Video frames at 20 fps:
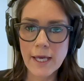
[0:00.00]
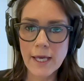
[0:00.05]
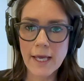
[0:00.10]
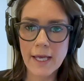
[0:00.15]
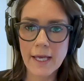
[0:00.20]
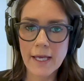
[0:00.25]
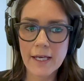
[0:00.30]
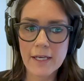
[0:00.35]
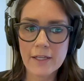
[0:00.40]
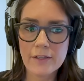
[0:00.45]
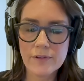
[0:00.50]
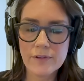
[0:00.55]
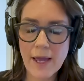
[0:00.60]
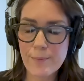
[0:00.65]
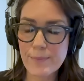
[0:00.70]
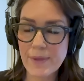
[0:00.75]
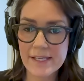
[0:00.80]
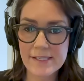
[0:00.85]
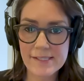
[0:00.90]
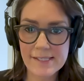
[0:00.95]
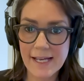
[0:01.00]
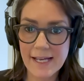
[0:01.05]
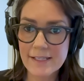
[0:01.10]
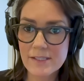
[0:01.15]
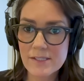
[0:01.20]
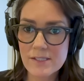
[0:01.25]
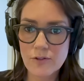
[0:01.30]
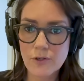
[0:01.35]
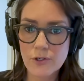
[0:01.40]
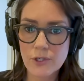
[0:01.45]
And that makes
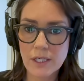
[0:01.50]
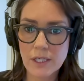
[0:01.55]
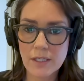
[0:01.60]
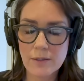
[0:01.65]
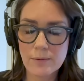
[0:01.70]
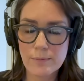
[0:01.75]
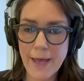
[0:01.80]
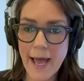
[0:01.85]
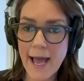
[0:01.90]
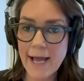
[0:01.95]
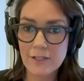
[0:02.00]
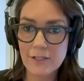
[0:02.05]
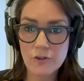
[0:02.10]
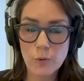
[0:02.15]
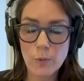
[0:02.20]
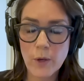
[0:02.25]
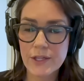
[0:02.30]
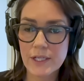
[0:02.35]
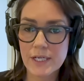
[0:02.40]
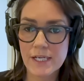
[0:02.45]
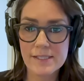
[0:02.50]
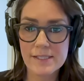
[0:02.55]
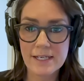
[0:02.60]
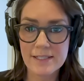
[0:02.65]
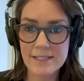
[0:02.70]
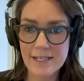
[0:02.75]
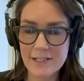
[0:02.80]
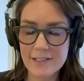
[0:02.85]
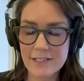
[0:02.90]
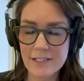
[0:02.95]
sense looking back at the way that he's
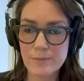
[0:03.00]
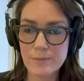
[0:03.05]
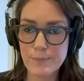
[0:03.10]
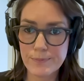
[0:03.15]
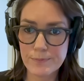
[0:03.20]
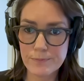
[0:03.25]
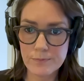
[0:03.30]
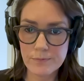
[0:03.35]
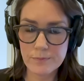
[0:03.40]
conducted